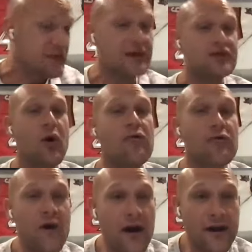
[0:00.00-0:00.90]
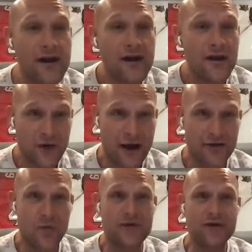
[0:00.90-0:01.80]
it's all fun,
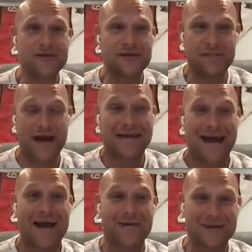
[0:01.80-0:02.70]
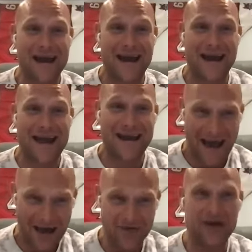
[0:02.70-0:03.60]
right? When you could sit back now today and
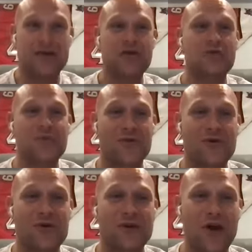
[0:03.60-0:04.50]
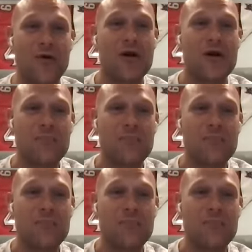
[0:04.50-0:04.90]
have a huge portfolio,